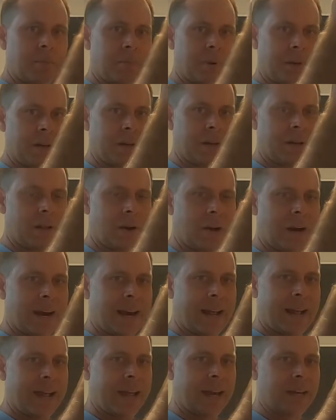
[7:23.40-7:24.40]
but your line
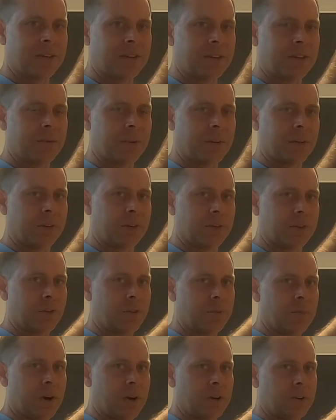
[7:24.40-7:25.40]
hand is doing
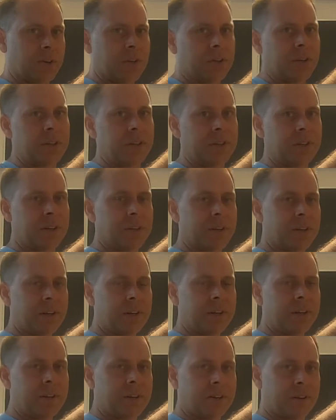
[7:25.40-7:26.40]
two motions.
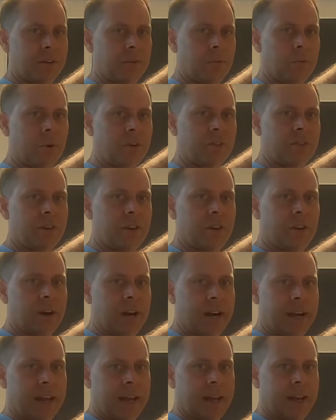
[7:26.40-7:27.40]
So what's the
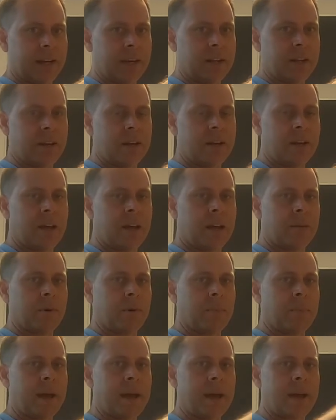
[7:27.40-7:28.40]
line hand here? You're
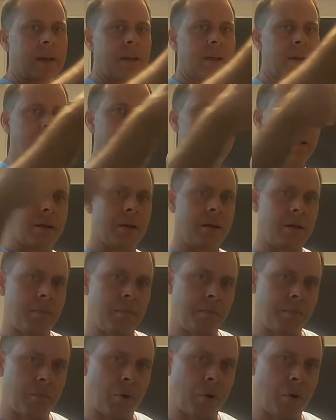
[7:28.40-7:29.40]
coming back,
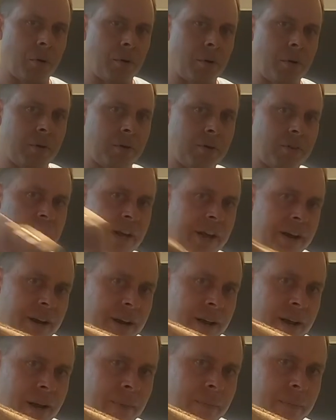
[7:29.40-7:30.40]
down,
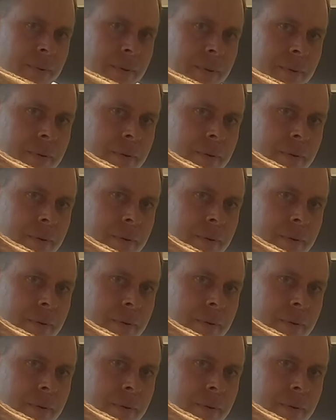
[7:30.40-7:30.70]
up,